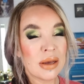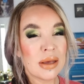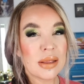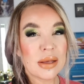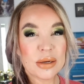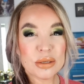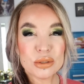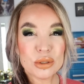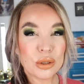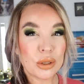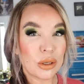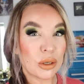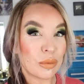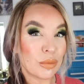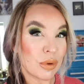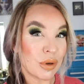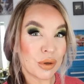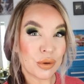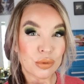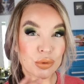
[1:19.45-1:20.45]
there's a little
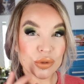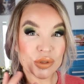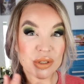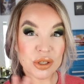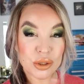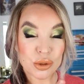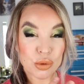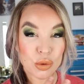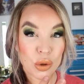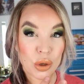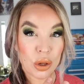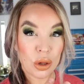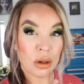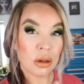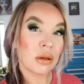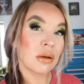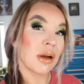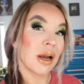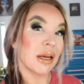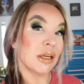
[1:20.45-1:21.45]
bit of residual
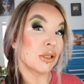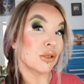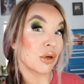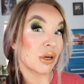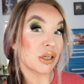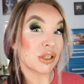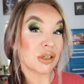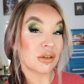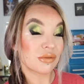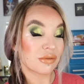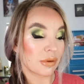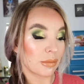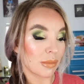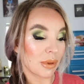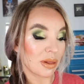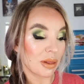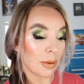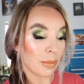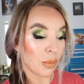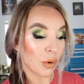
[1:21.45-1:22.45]
hydration from the
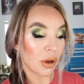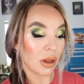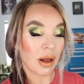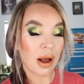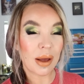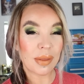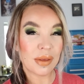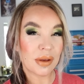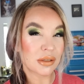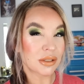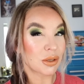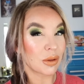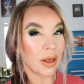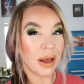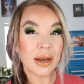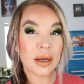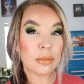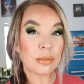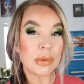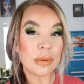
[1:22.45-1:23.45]
lip oil on there, so
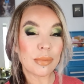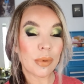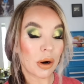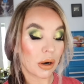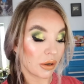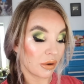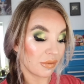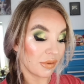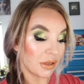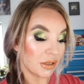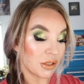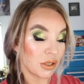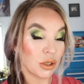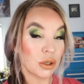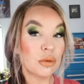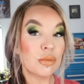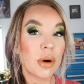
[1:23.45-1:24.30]
that could be part of it too.